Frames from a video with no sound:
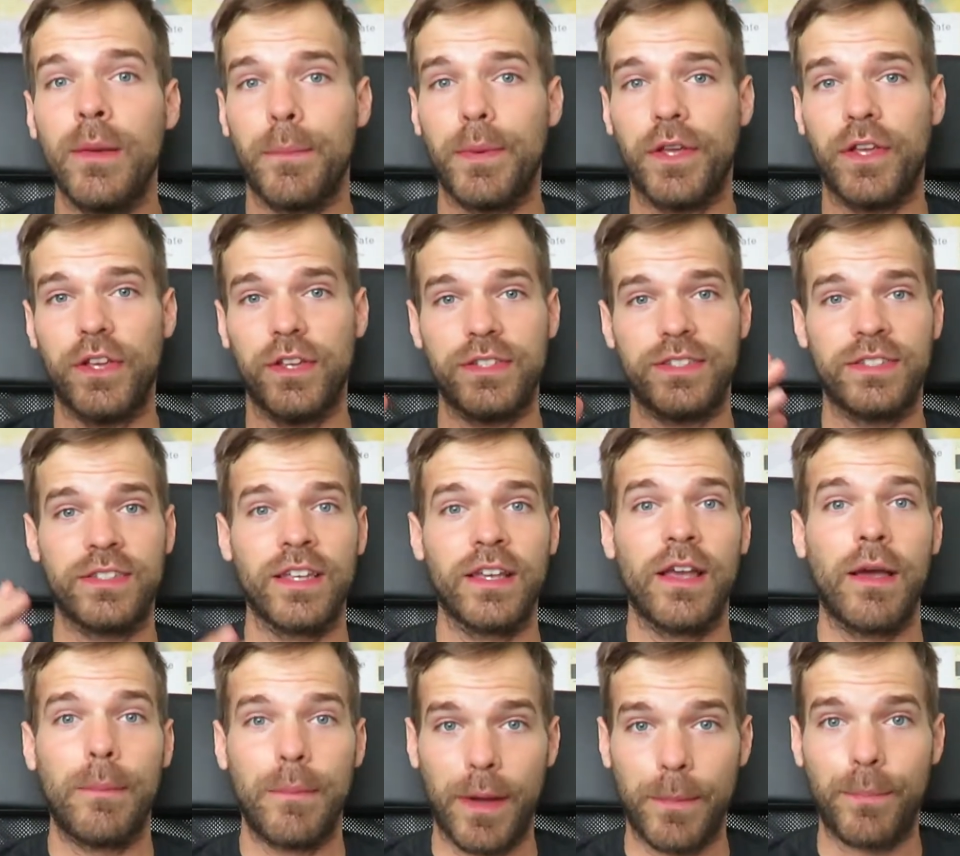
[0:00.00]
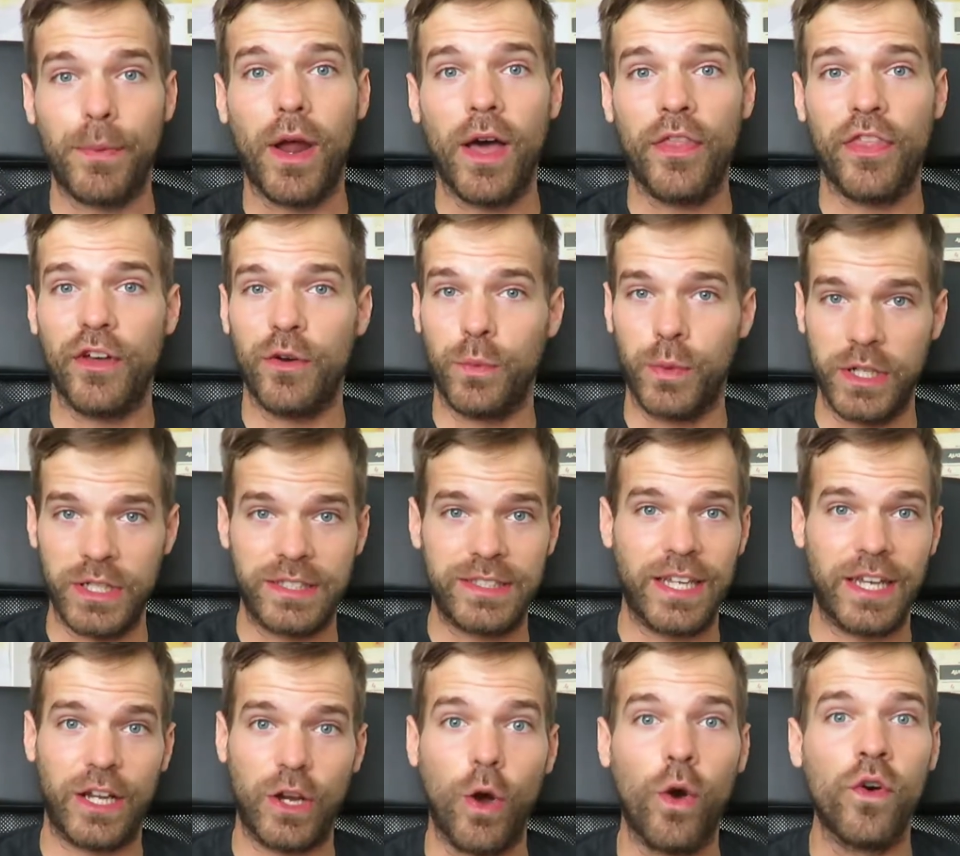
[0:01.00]
because my brother will
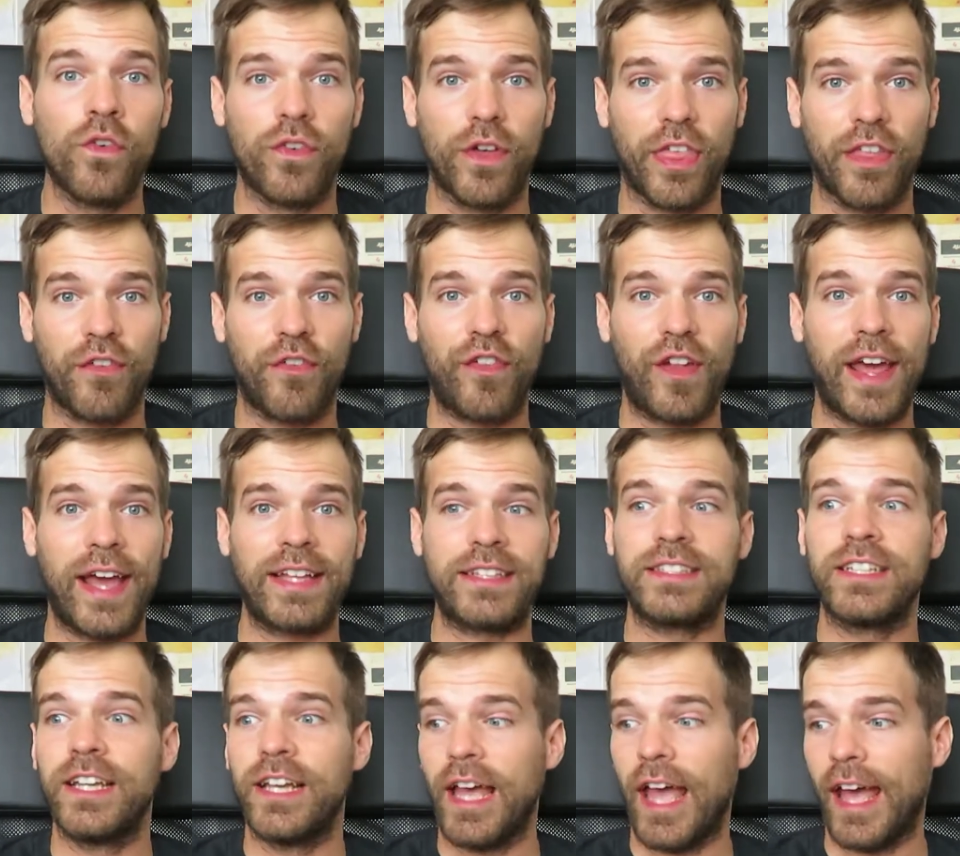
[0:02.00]
take over the flat